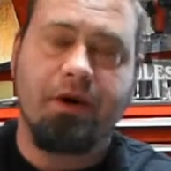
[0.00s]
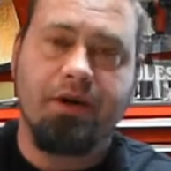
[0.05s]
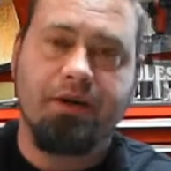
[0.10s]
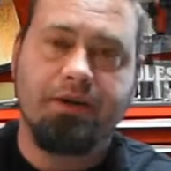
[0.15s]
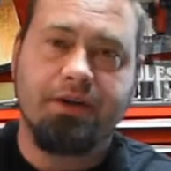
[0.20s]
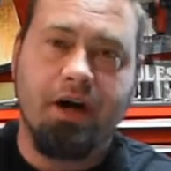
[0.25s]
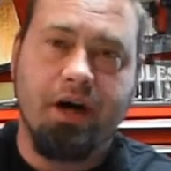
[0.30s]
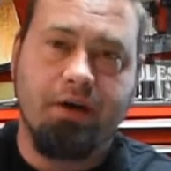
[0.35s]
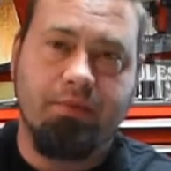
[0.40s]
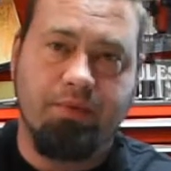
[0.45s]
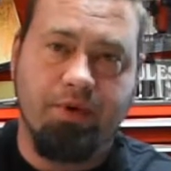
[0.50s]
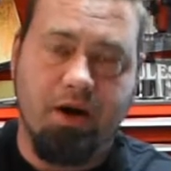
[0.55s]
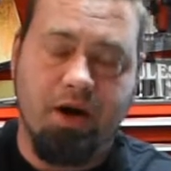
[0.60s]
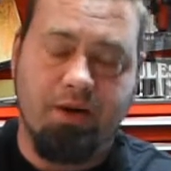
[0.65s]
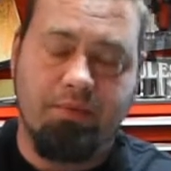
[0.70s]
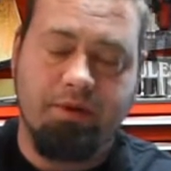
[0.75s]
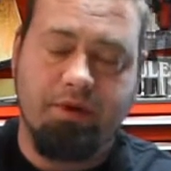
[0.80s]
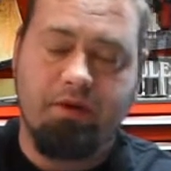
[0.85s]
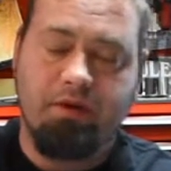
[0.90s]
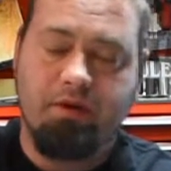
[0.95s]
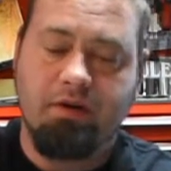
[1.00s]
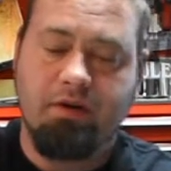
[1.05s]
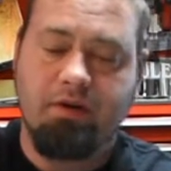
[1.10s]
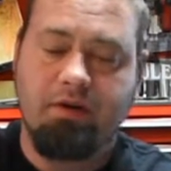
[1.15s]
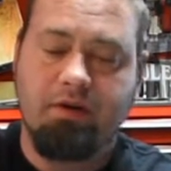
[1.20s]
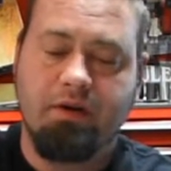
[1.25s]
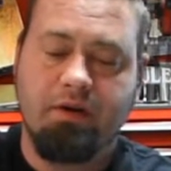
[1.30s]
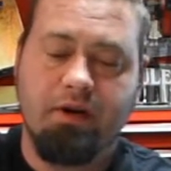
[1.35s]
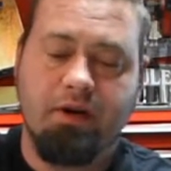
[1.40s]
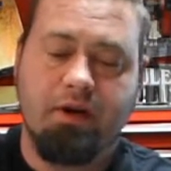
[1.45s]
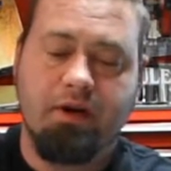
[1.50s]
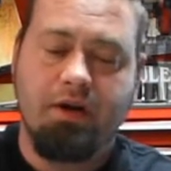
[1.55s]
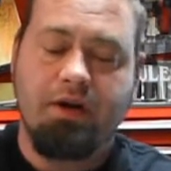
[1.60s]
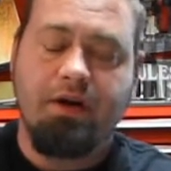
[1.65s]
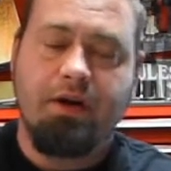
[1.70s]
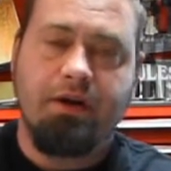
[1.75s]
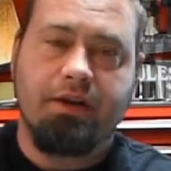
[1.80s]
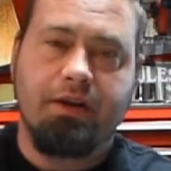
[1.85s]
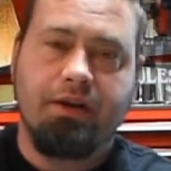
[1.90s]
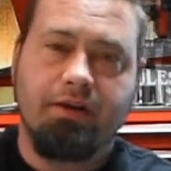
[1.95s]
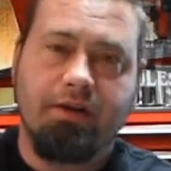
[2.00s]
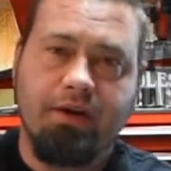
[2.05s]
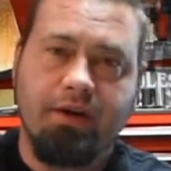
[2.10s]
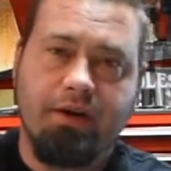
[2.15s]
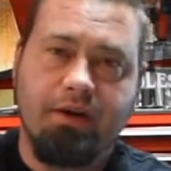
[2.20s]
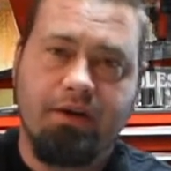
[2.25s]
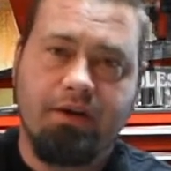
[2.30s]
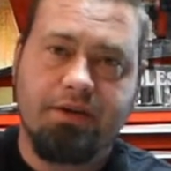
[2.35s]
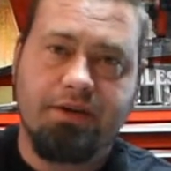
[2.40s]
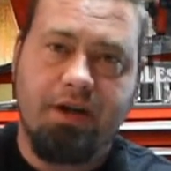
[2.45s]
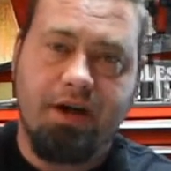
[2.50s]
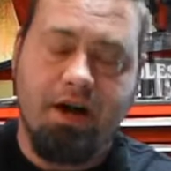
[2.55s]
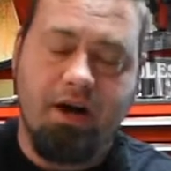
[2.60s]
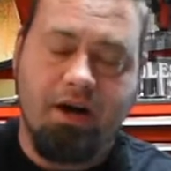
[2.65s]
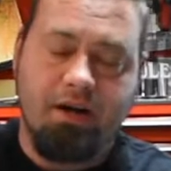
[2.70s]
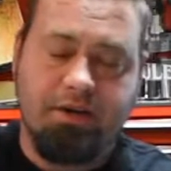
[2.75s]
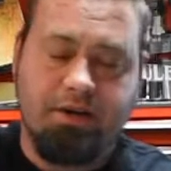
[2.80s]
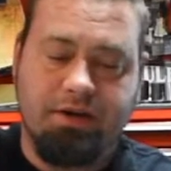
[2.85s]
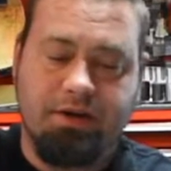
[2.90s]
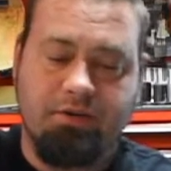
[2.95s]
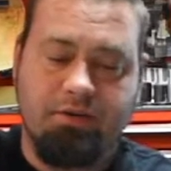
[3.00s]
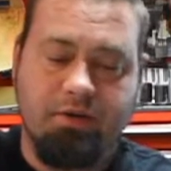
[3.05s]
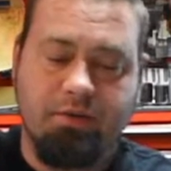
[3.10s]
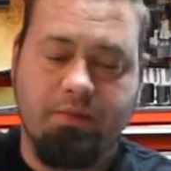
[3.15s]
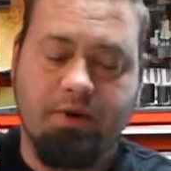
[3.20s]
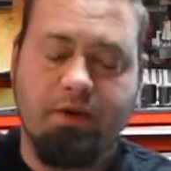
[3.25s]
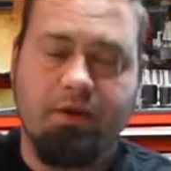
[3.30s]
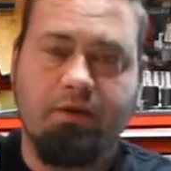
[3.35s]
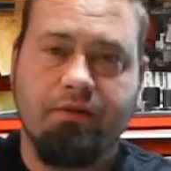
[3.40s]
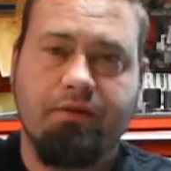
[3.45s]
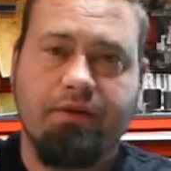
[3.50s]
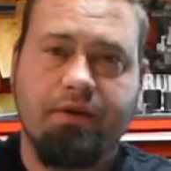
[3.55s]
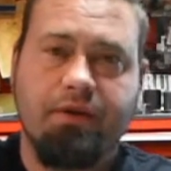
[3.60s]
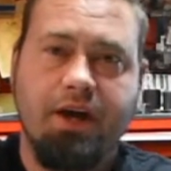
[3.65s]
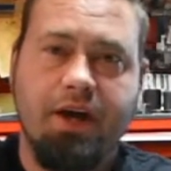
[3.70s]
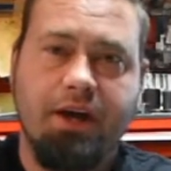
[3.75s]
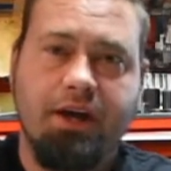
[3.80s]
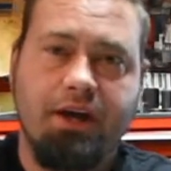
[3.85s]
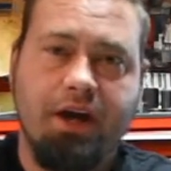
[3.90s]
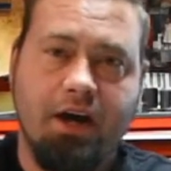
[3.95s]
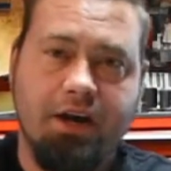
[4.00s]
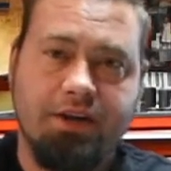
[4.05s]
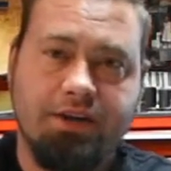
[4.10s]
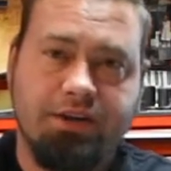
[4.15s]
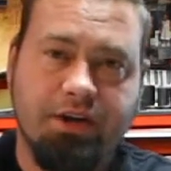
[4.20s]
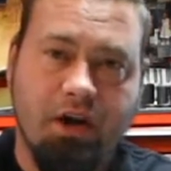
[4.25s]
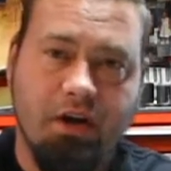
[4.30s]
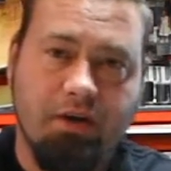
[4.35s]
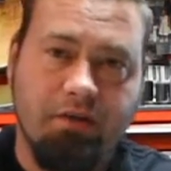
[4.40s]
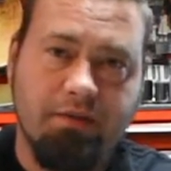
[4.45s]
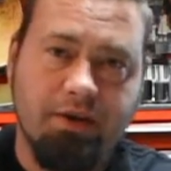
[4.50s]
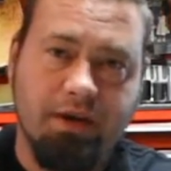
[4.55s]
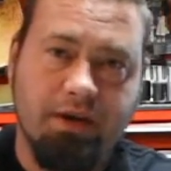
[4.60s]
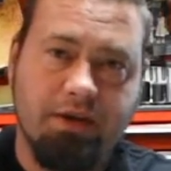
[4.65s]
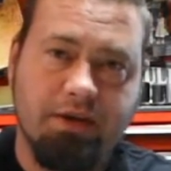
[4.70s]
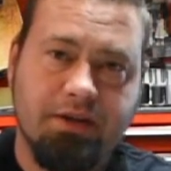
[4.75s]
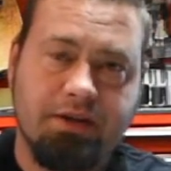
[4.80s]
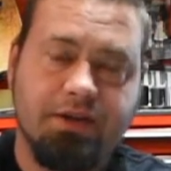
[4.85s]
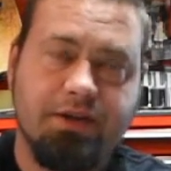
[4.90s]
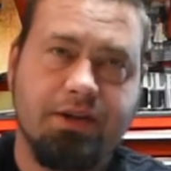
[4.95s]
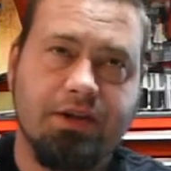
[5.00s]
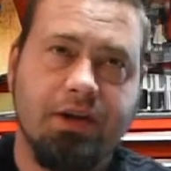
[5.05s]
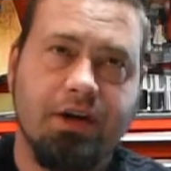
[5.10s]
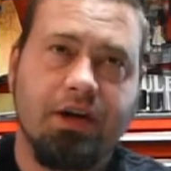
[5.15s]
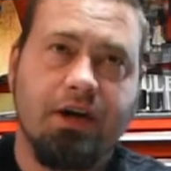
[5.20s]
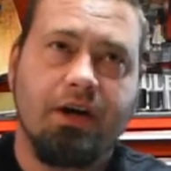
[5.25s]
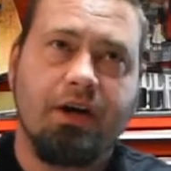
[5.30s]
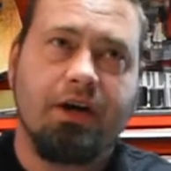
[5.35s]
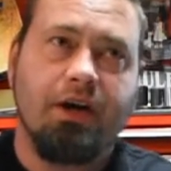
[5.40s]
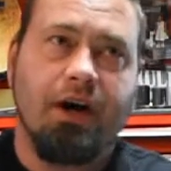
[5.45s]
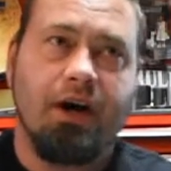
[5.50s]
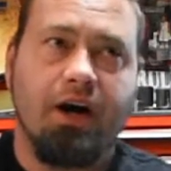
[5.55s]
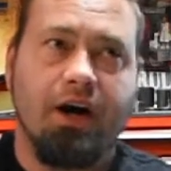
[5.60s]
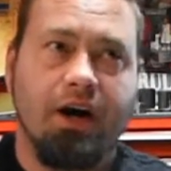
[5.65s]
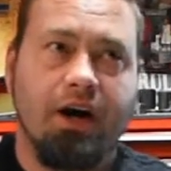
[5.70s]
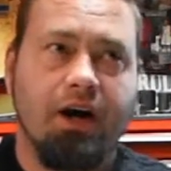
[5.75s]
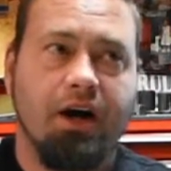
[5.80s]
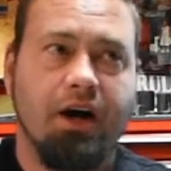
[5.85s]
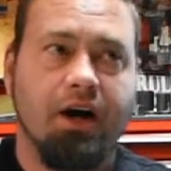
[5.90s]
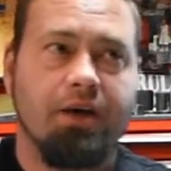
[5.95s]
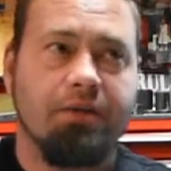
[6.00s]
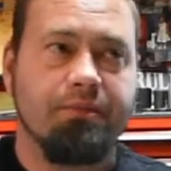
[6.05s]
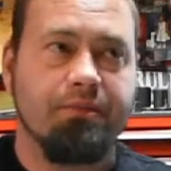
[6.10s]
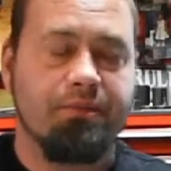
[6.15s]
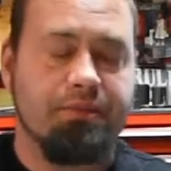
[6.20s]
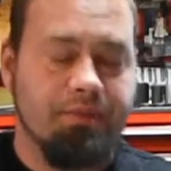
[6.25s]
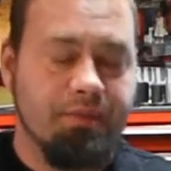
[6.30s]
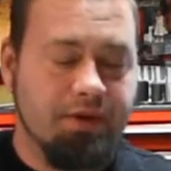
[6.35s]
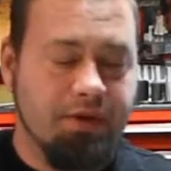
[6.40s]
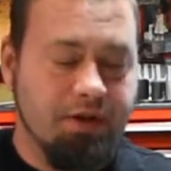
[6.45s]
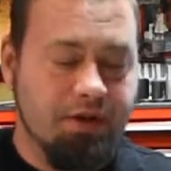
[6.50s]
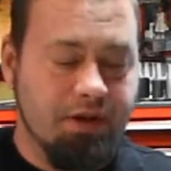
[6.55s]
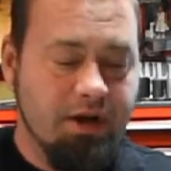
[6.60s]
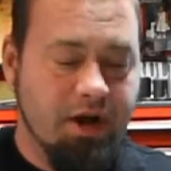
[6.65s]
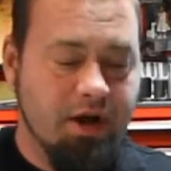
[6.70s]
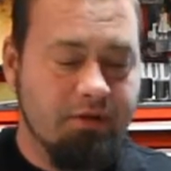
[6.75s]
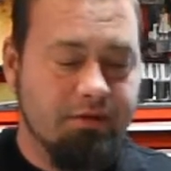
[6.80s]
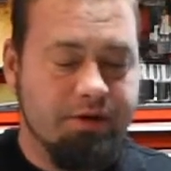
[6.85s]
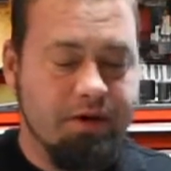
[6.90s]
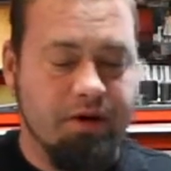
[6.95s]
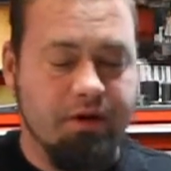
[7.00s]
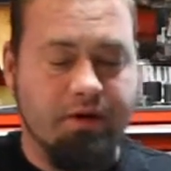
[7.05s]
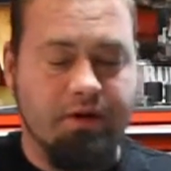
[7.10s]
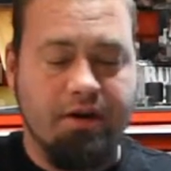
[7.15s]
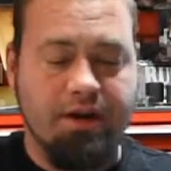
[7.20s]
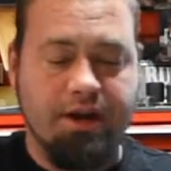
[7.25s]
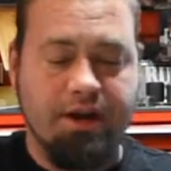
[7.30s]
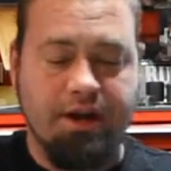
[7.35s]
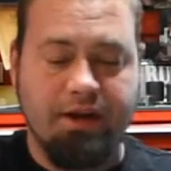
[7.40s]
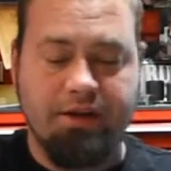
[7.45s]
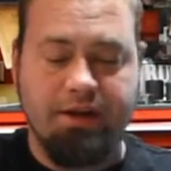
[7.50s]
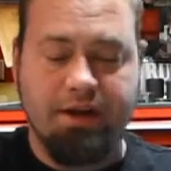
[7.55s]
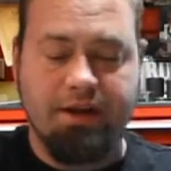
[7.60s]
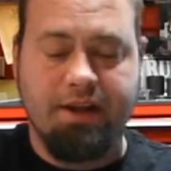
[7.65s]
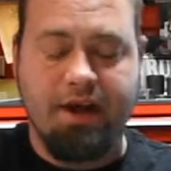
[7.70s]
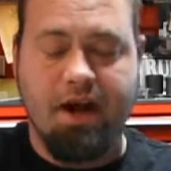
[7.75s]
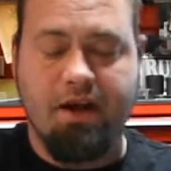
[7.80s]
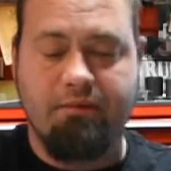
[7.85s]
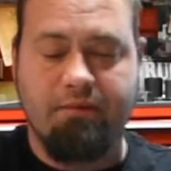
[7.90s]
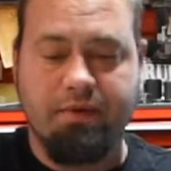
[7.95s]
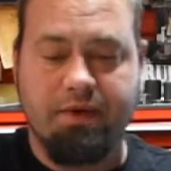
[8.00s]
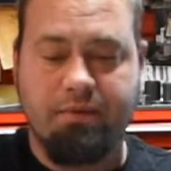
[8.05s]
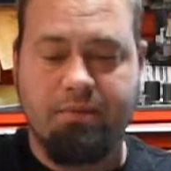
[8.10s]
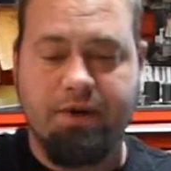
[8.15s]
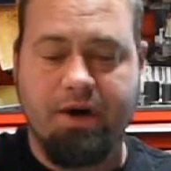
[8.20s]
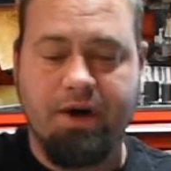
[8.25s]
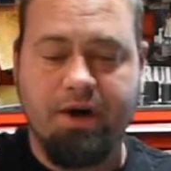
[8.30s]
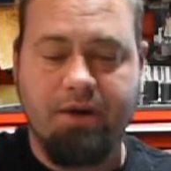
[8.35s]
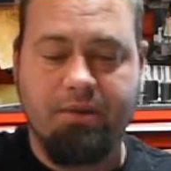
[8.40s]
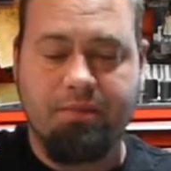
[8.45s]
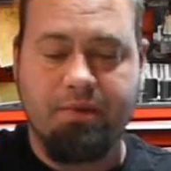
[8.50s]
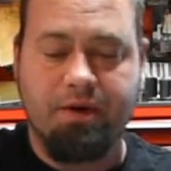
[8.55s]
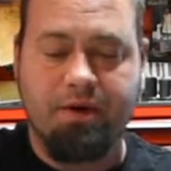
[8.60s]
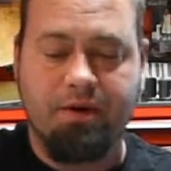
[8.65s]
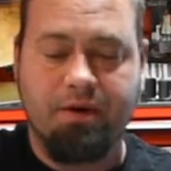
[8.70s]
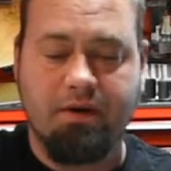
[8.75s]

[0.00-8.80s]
It's not a primer. The cleaner is there to remove any kind of solvents, you know, dirt or anything like that from the pipe.